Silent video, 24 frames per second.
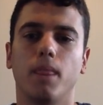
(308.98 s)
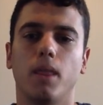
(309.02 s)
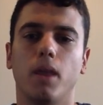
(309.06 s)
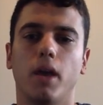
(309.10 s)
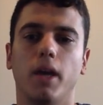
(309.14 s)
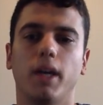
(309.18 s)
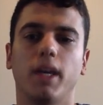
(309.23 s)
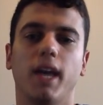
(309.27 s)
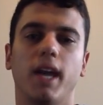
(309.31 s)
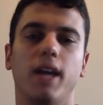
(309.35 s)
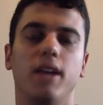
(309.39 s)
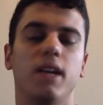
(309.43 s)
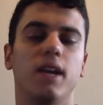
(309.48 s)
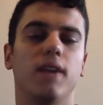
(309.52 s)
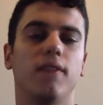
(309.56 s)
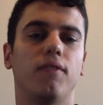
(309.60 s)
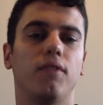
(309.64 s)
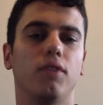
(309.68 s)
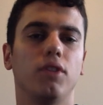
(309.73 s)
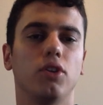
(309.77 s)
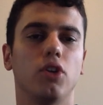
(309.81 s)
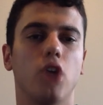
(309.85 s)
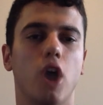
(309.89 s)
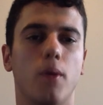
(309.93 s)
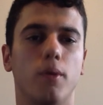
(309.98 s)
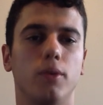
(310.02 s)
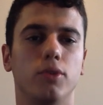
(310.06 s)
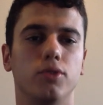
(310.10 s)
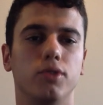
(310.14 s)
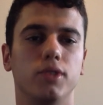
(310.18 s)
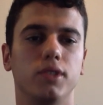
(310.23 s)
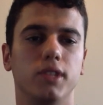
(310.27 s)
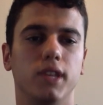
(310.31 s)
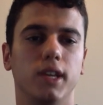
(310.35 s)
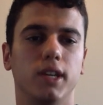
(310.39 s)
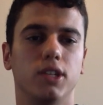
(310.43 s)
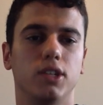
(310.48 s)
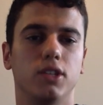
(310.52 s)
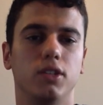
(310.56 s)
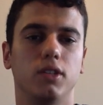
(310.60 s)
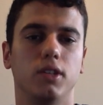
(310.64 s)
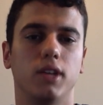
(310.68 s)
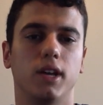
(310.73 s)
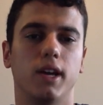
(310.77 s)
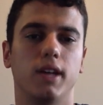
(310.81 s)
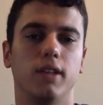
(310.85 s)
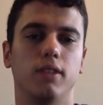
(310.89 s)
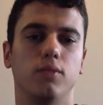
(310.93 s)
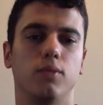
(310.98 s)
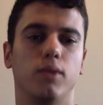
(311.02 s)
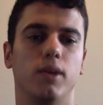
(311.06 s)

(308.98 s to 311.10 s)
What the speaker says: Okay, now for the commentary section, guys,